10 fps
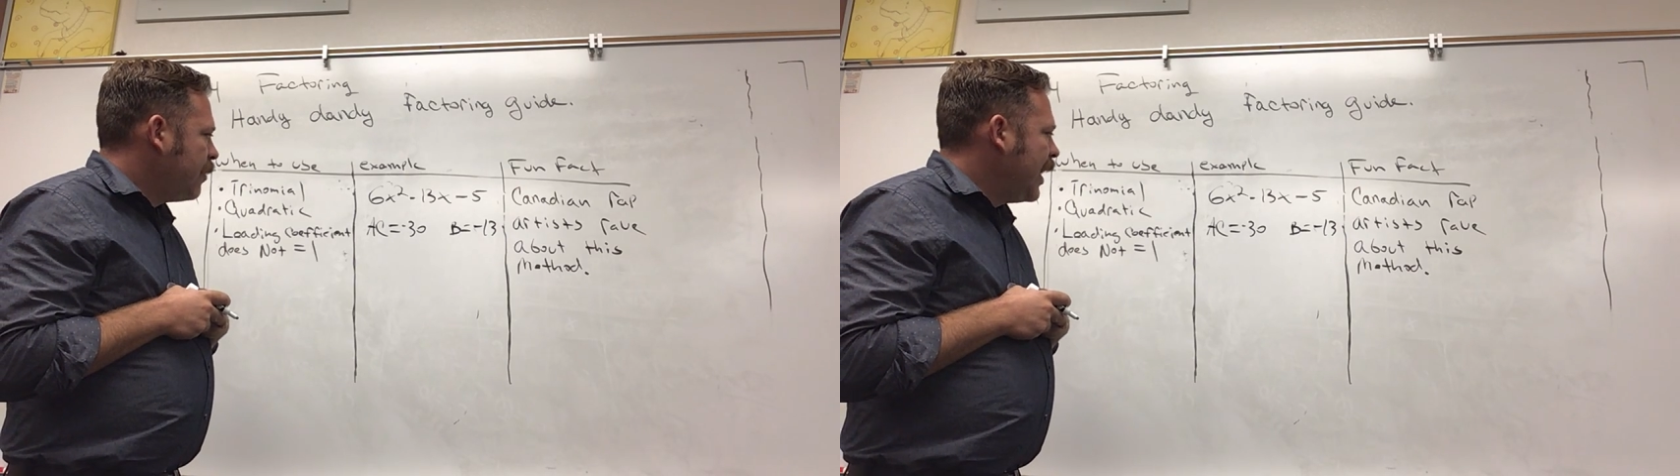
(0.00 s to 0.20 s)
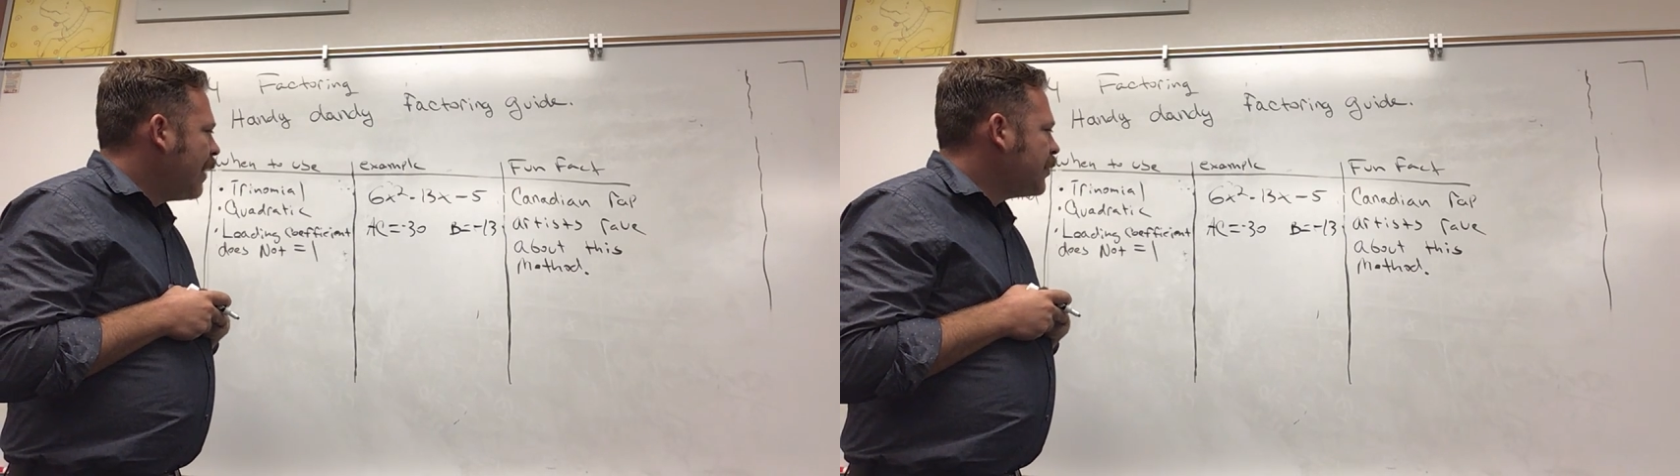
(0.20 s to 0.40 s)

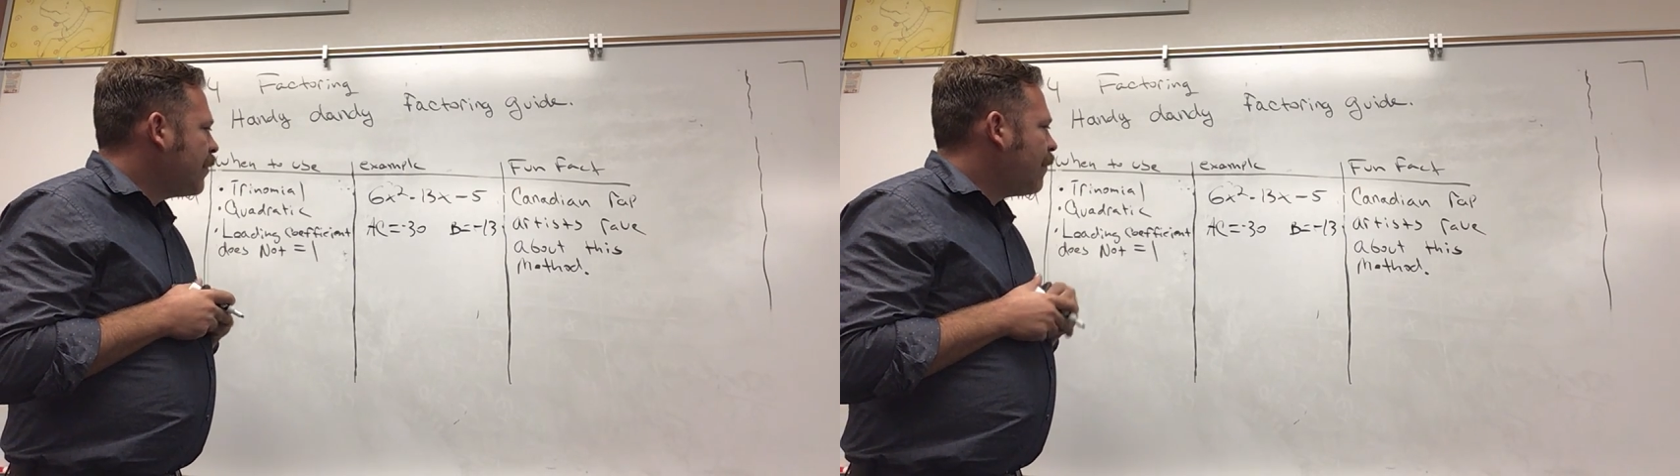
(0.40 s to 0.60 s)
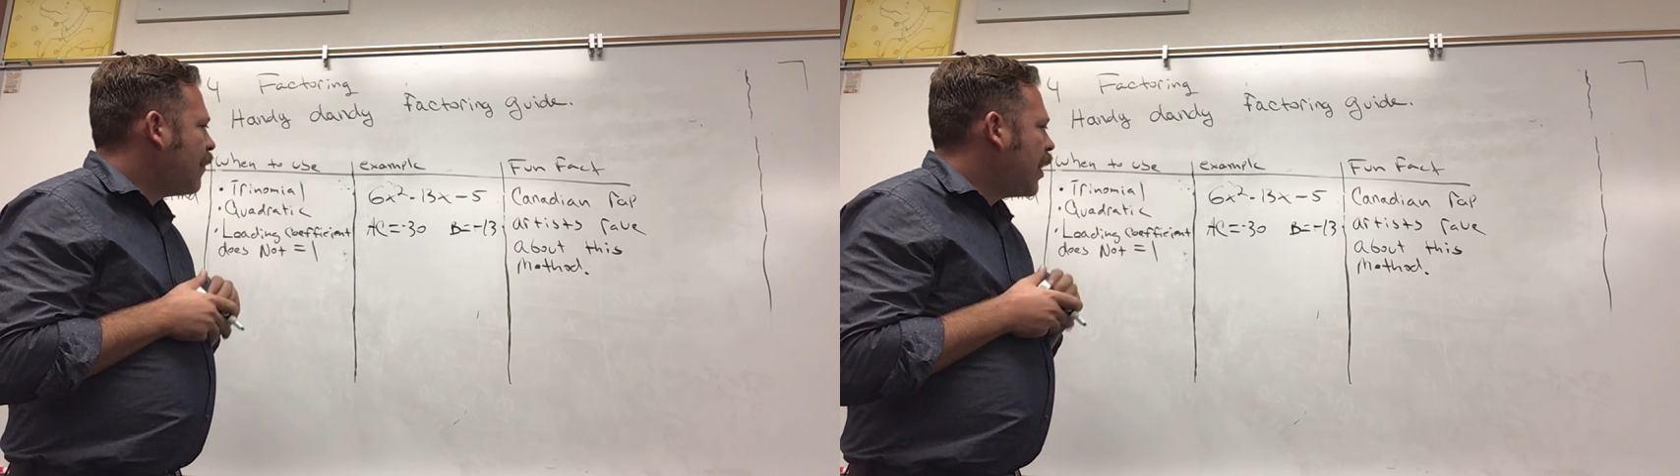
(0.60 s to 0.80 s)
we have to
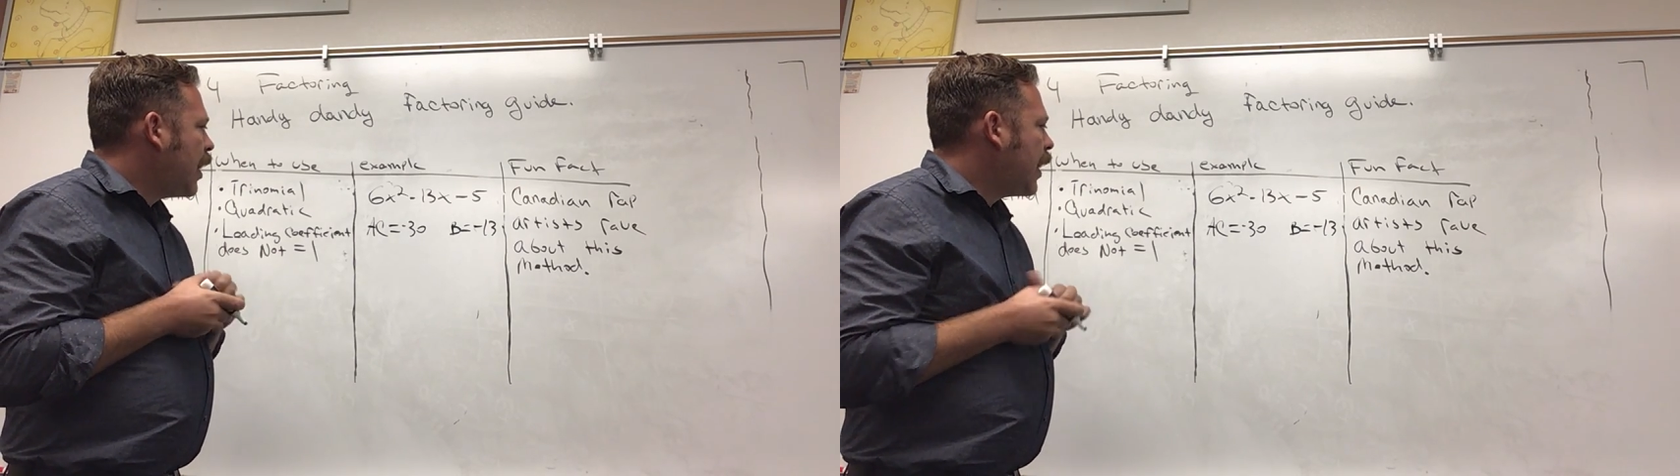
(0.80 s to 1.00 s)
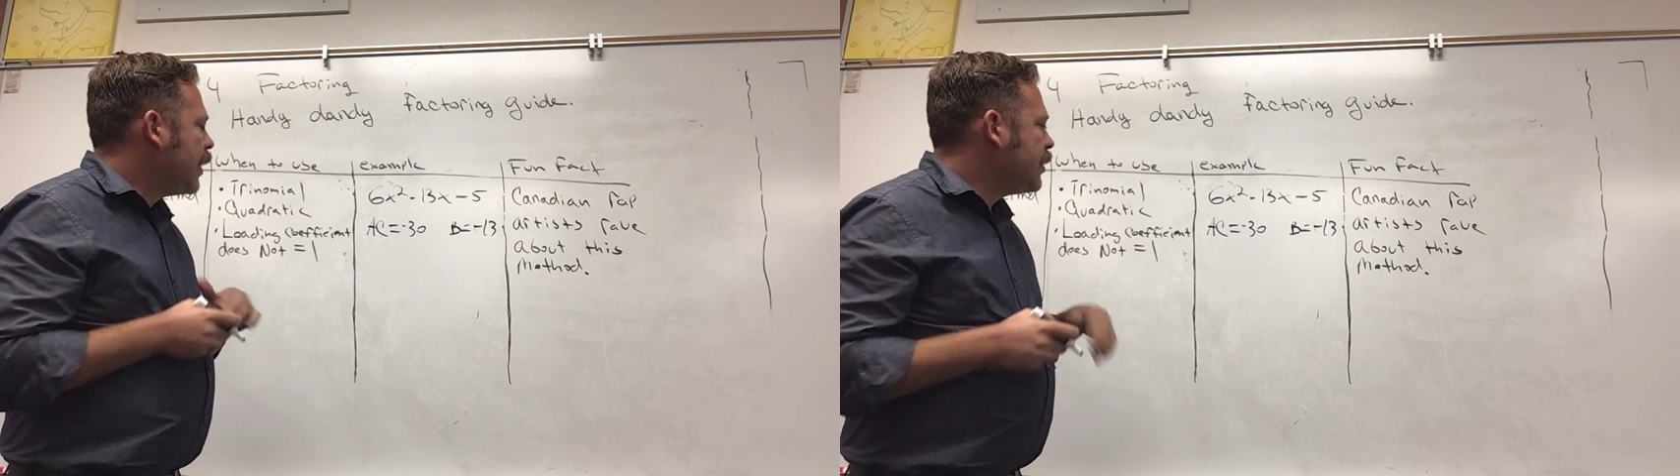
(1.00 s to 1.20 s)

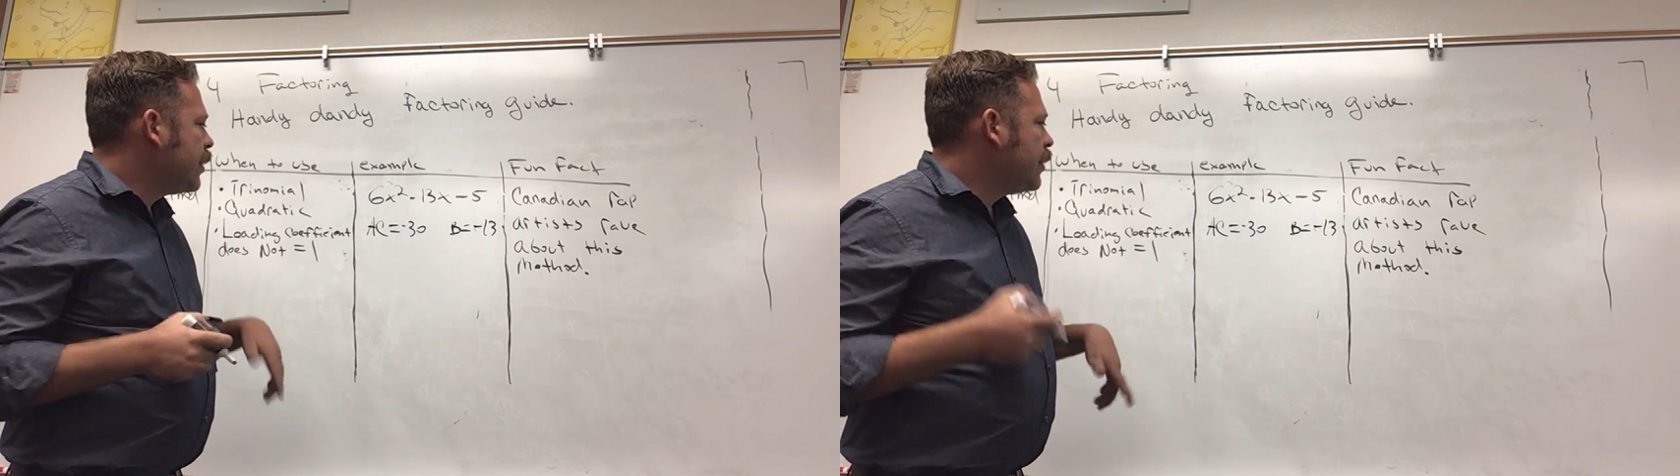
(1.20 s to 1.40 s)
find